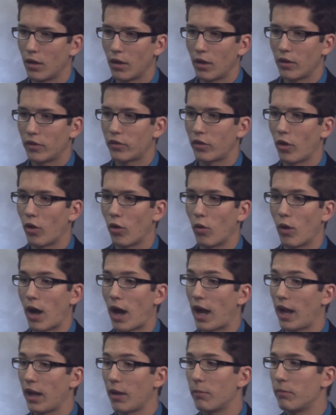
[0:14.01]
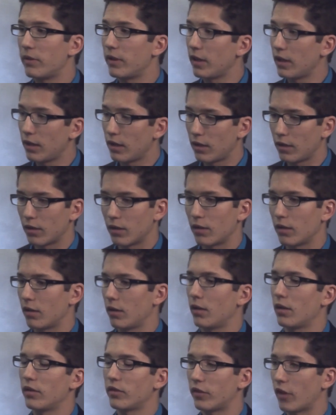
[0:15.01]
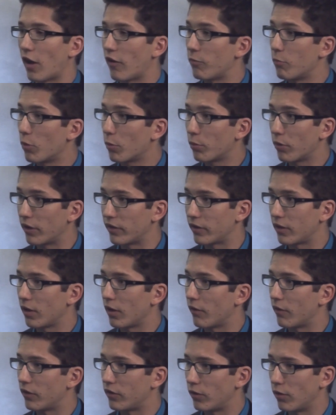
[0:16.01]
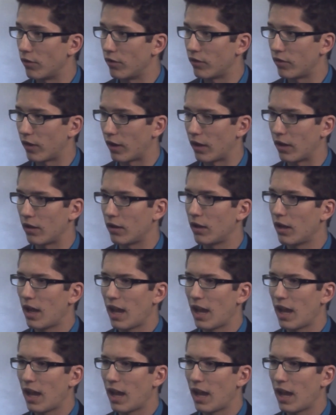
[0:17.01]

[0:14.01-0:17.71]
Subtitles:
So I am the sophomore president of the Student Senate,